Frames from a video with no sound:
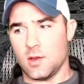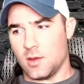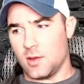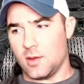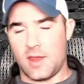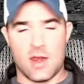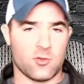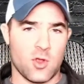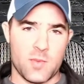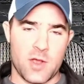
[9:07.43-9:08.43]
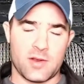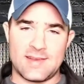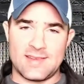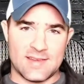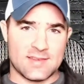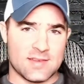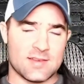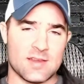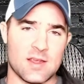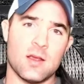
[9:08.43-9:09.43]
Uh, again, it's all about
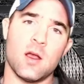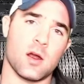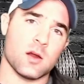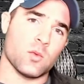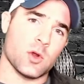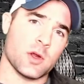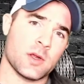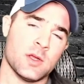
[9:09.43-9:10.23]
consistency, hard work,